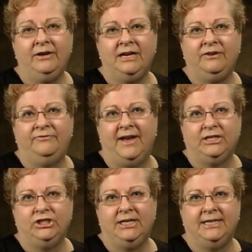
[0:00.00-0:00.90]
an
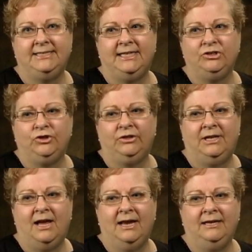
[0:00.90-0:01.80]
infection in a central
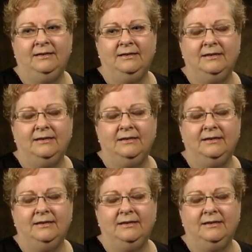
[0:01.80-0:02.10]
line.